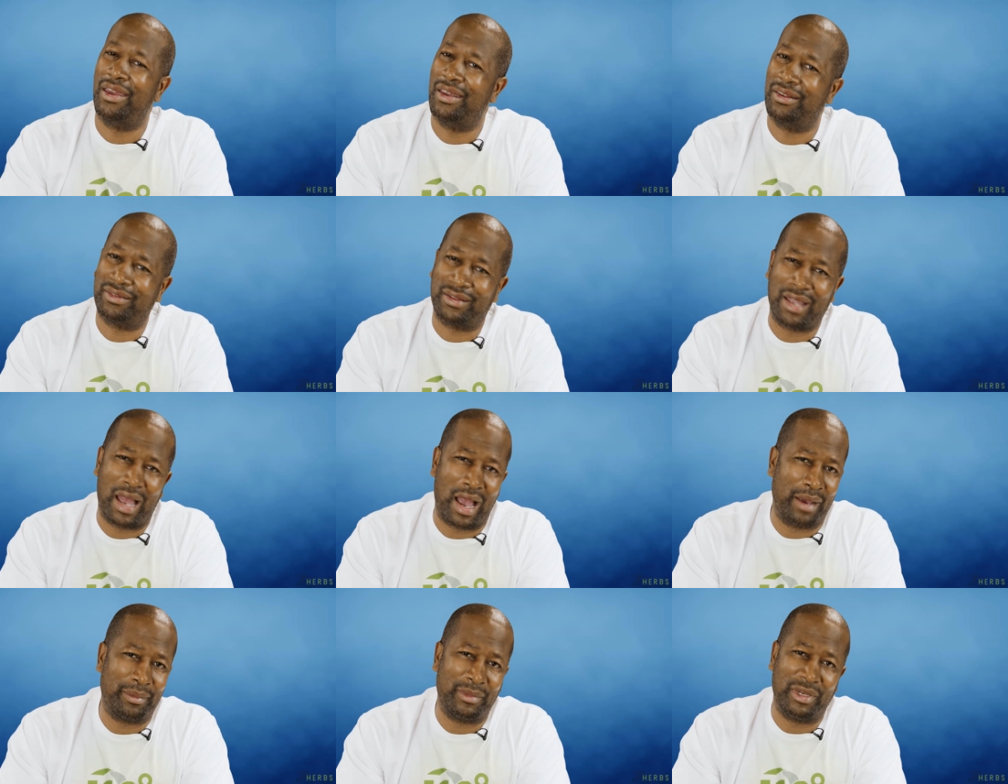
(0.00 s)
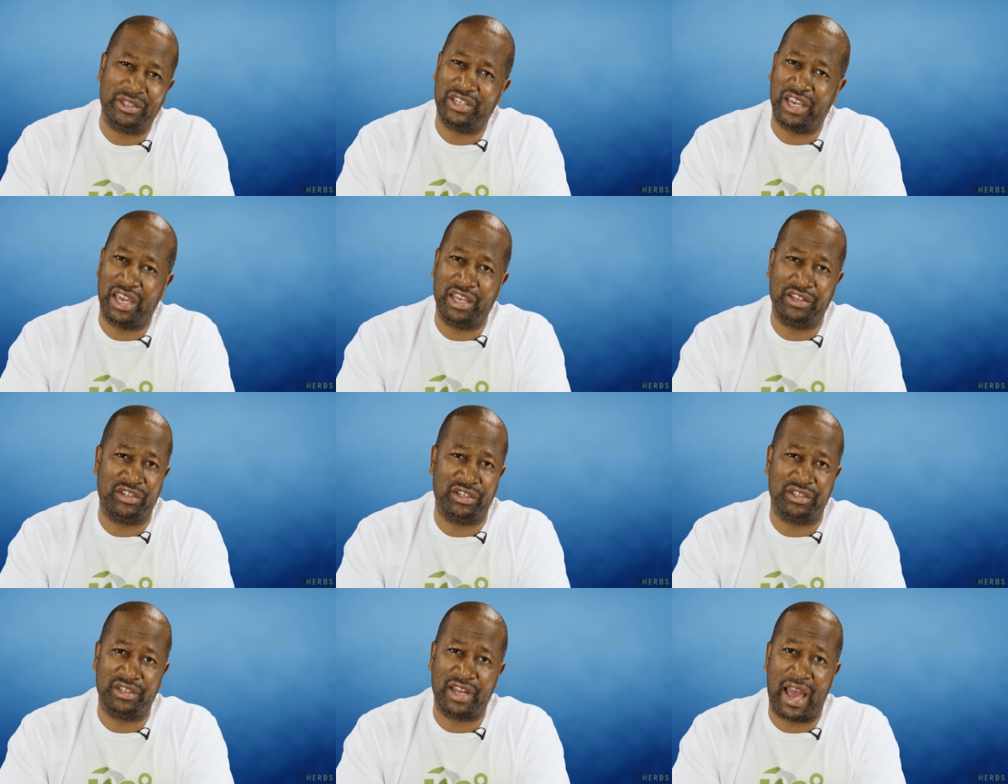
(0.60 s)
It's time to
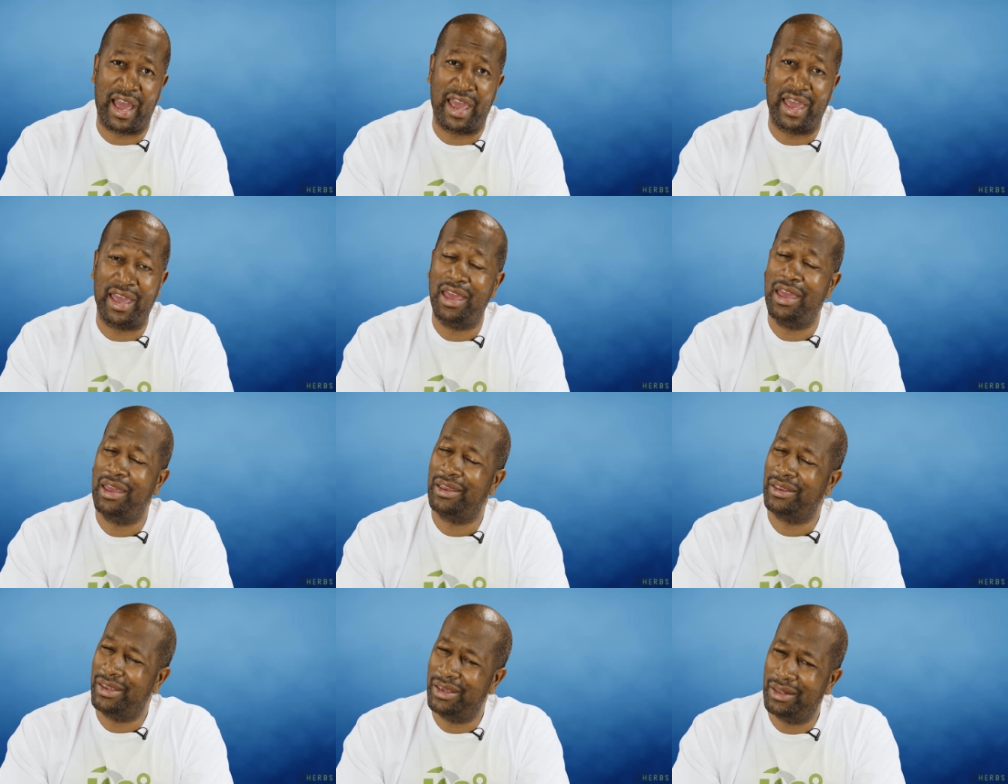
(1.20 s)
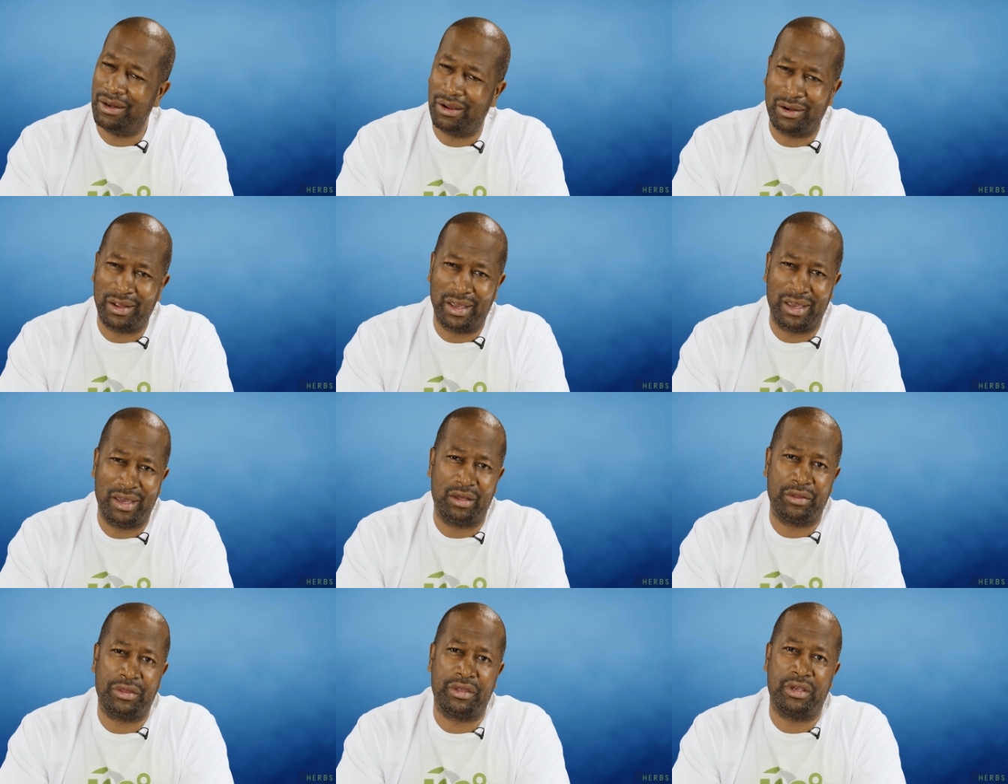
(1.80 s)
change your diet. Get on a
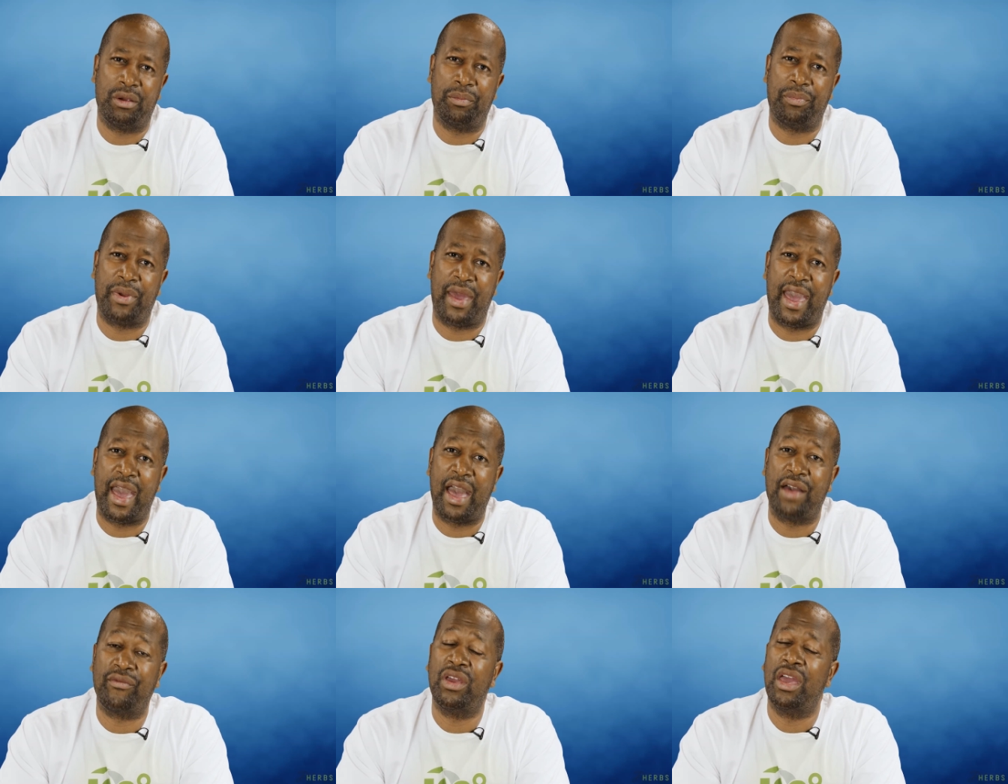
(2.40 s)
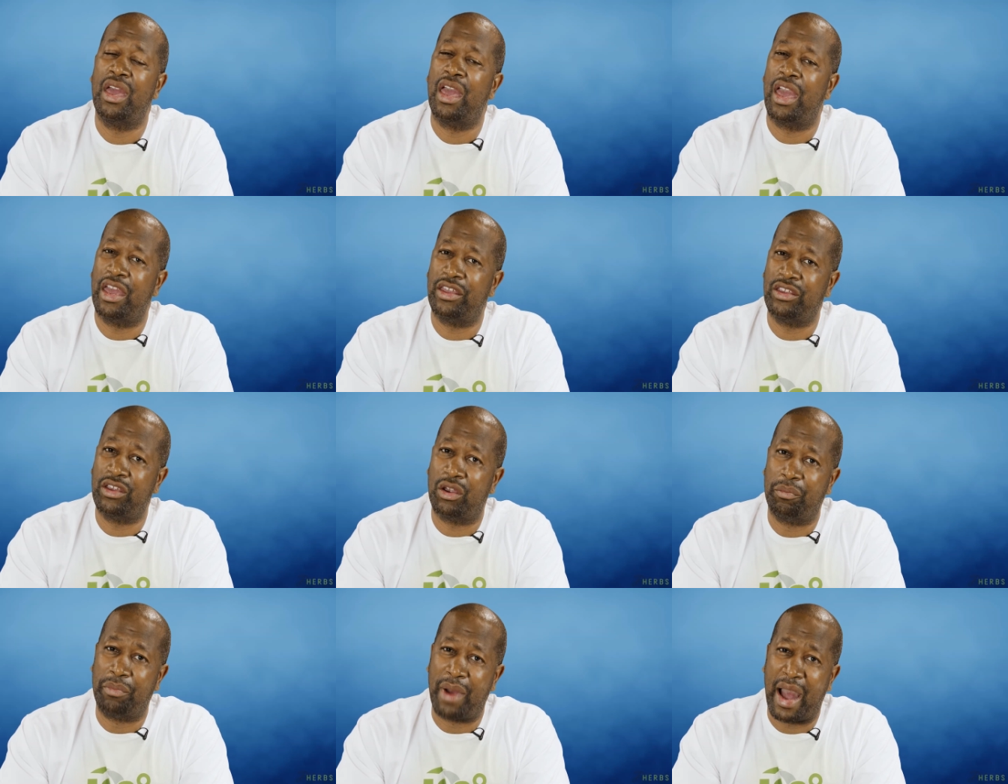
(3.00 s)
healthier path, and
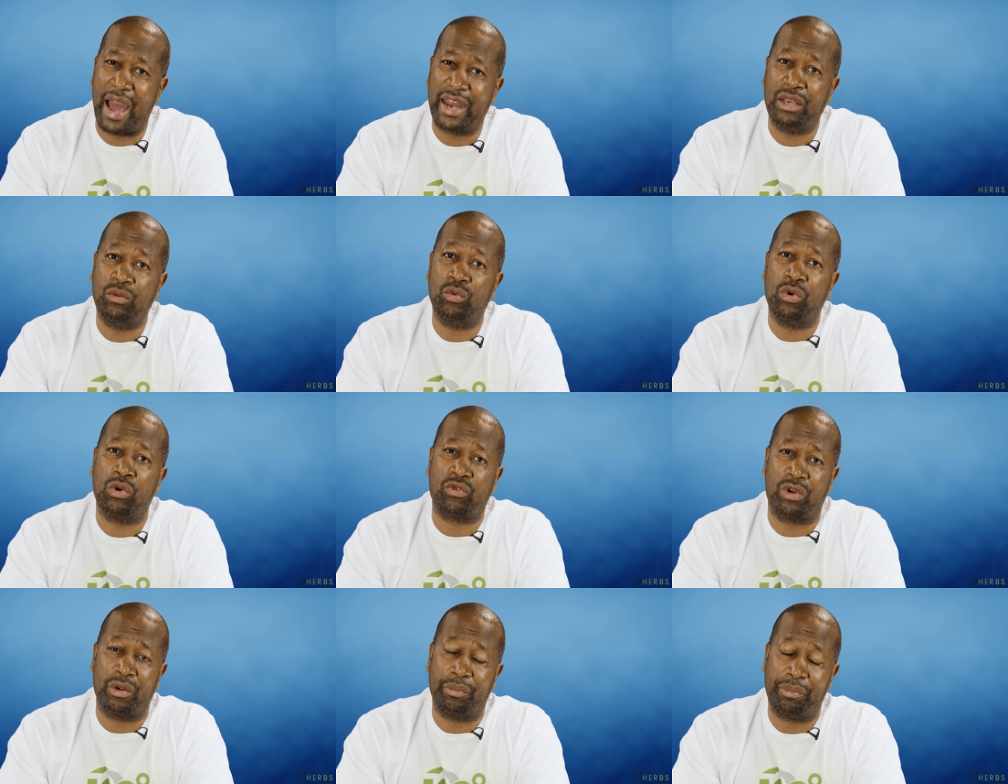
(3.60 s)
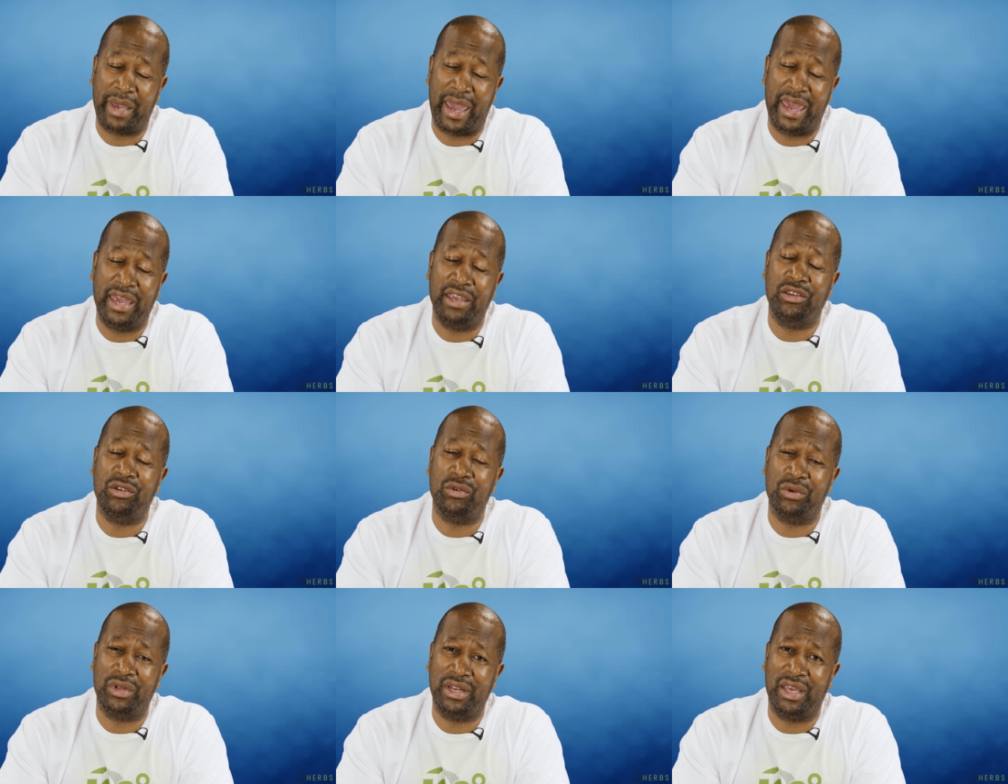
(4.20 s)
your body will repay
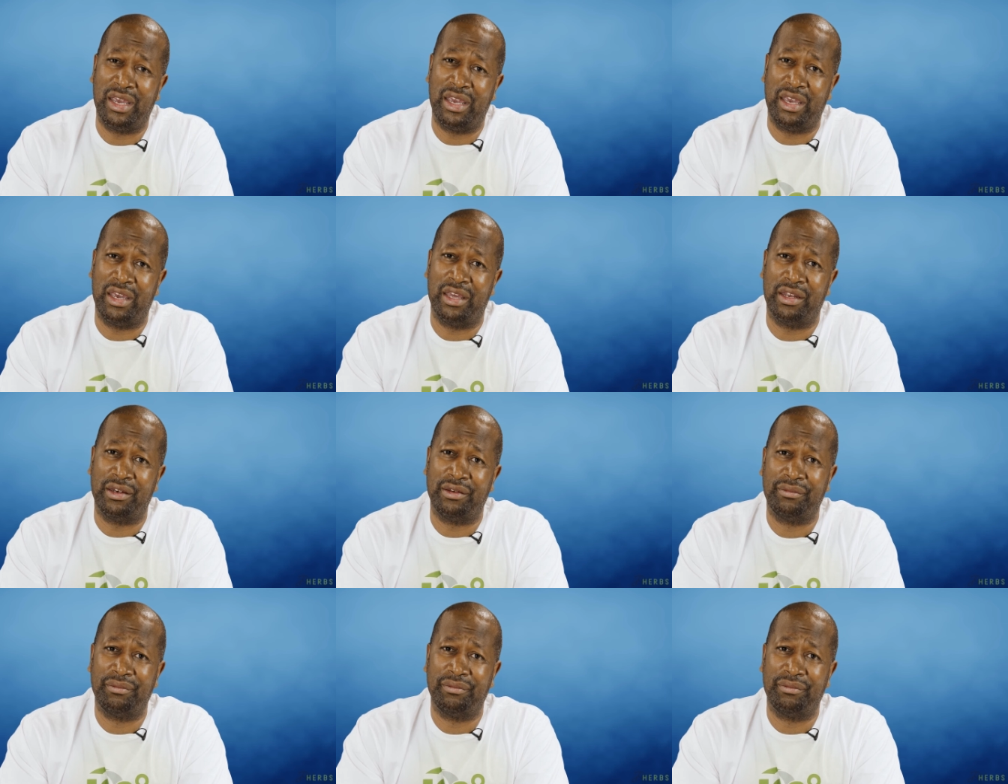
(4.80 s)
you in the end.